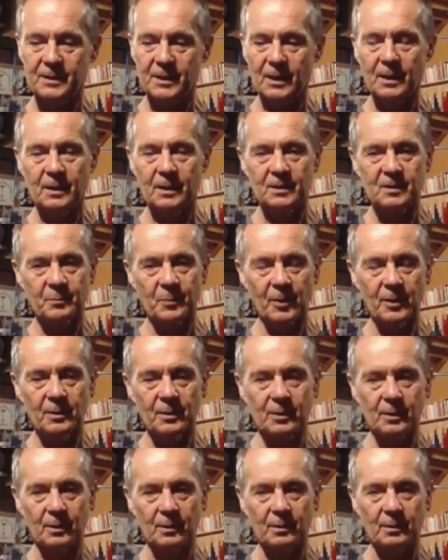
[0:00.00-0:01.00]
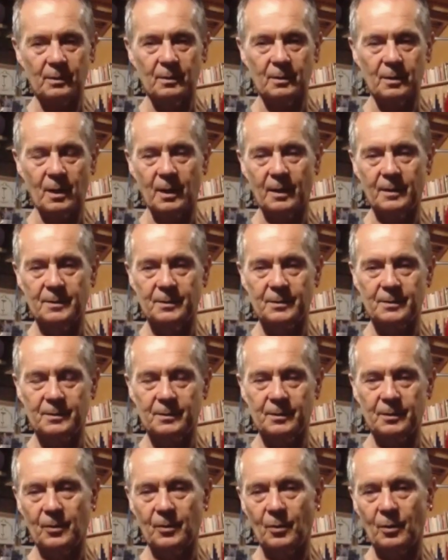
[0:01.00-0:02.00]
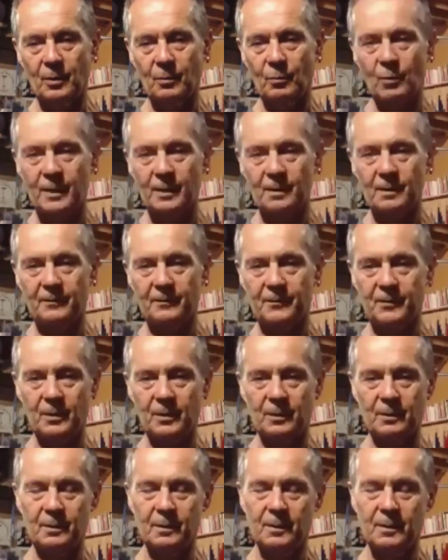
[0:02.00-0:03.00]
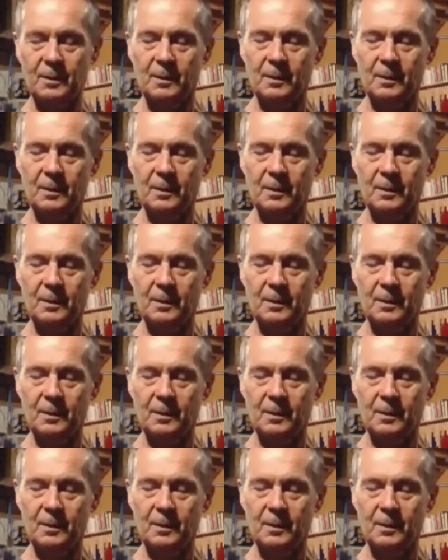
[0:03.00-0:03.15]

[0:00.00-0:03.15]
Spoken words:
say a sprinter runs, or a weightlifter,